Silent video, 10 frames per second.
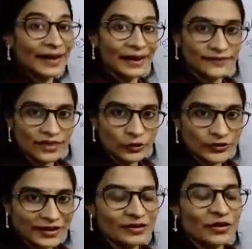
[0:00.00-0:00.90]
And we know
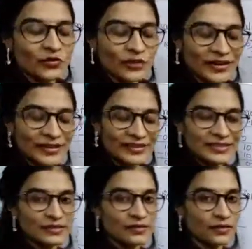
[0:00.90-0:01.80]
that 5
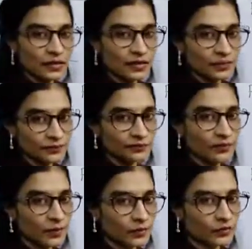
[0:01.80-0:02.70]
is 10
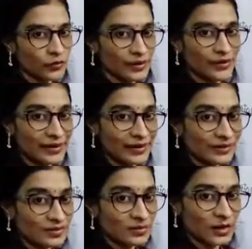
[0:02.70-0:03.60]

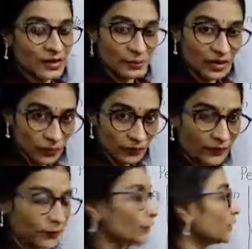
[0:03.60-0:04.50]
is a multiple of 5.